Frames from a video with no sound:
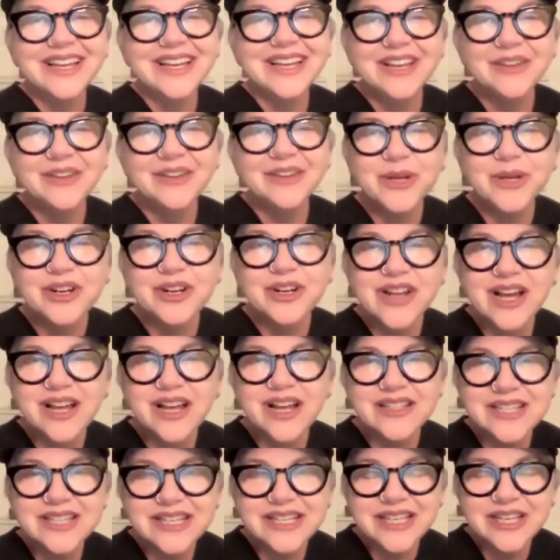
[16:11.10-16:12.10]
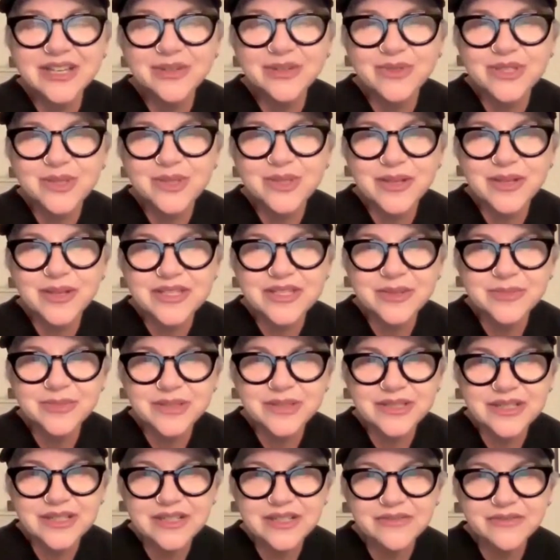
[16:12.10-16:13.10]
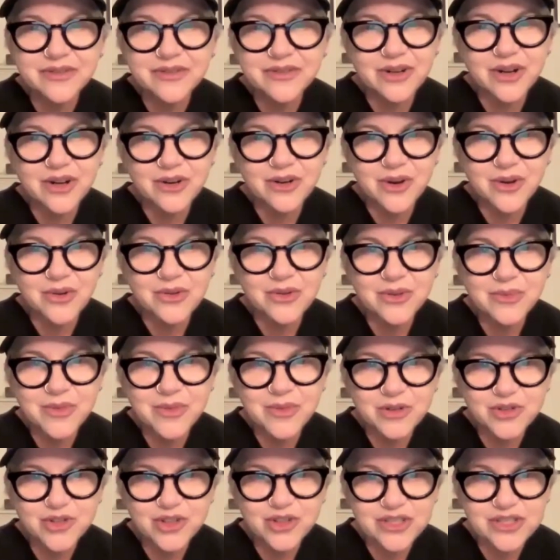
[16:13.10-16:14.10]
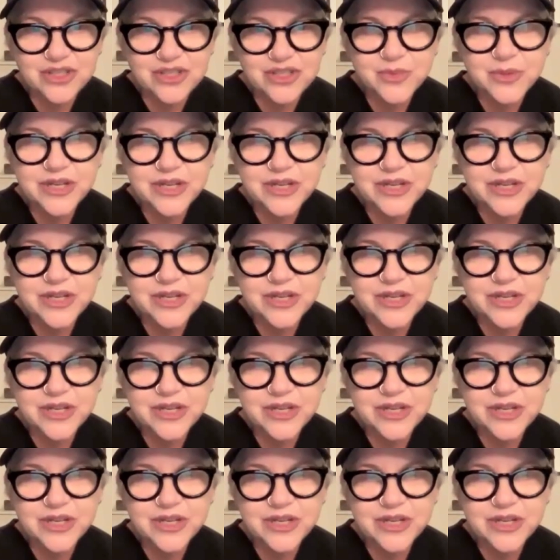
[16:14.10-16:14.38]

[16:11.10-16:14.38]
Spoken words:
If we are not taking responsibility for our own emotions,